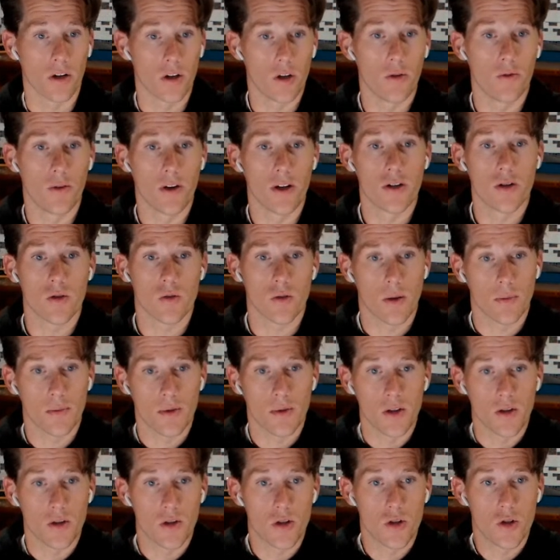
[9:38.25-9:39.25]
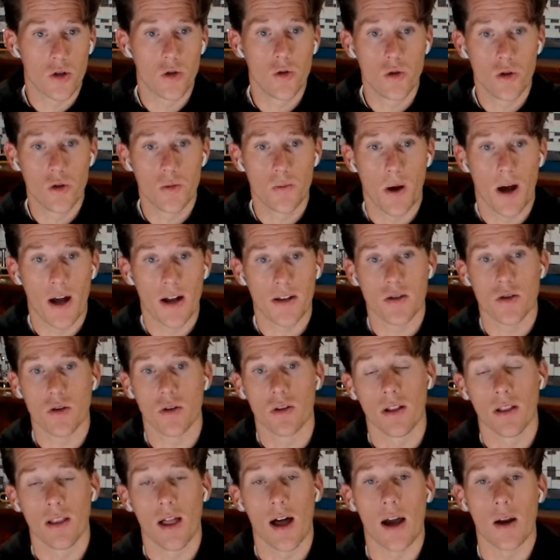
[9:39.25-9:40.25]
You've interrupted two spots on
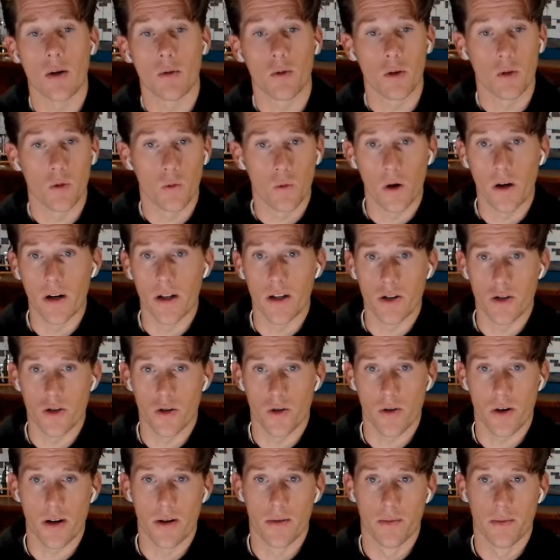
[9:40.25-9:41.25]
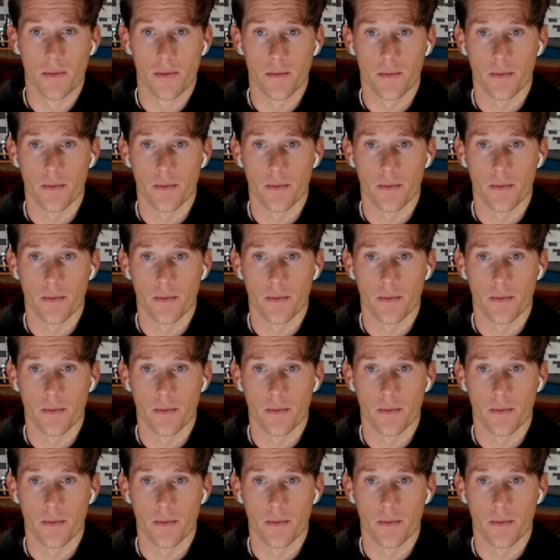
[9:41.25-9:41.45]
the line with one injury.